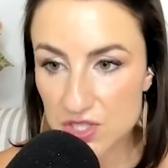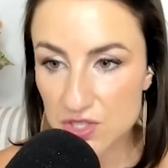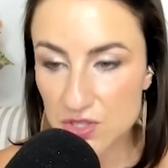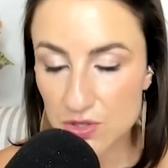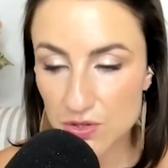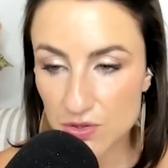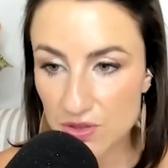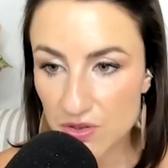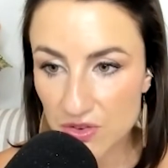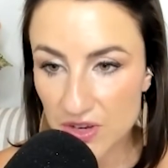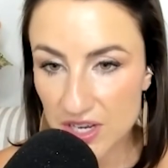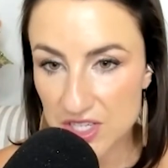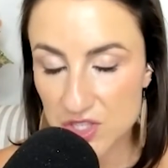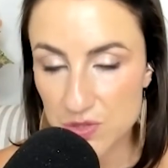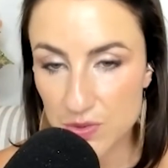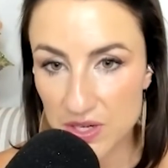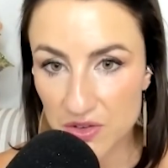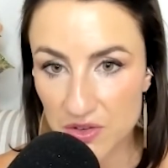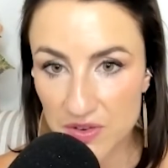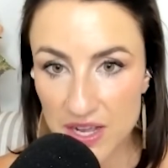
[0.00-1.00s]
to the Faster
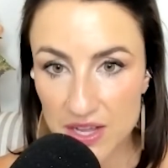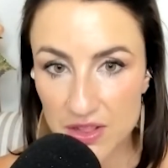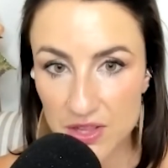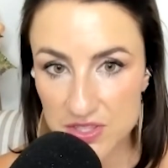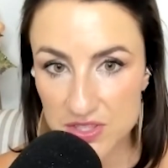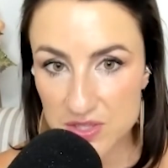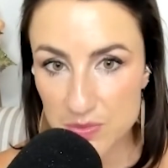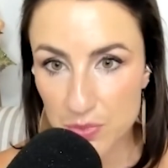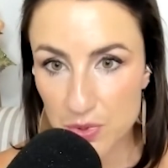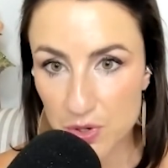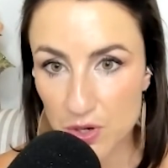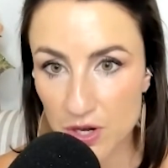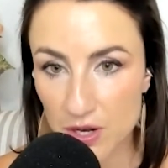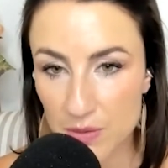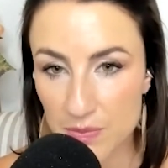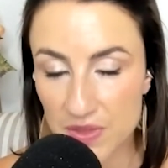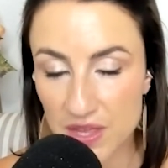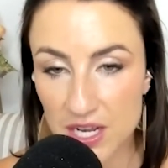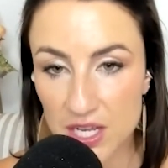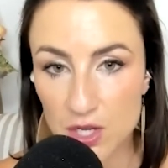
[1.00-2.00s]
Way to Fat Loss, the
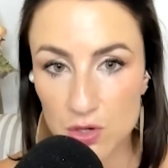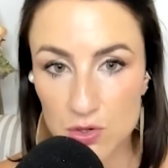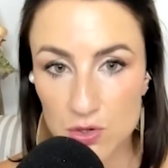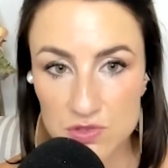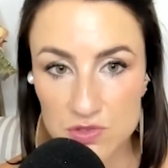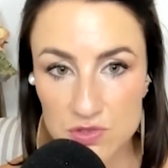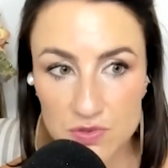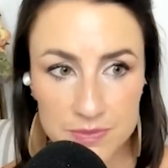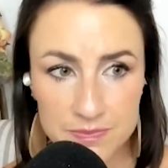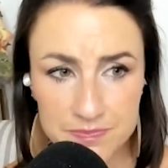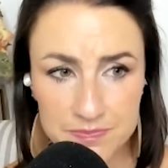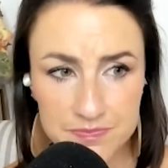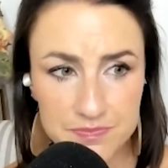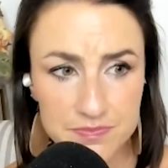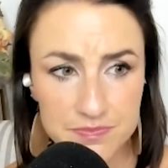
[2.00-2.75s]
program that I coach for.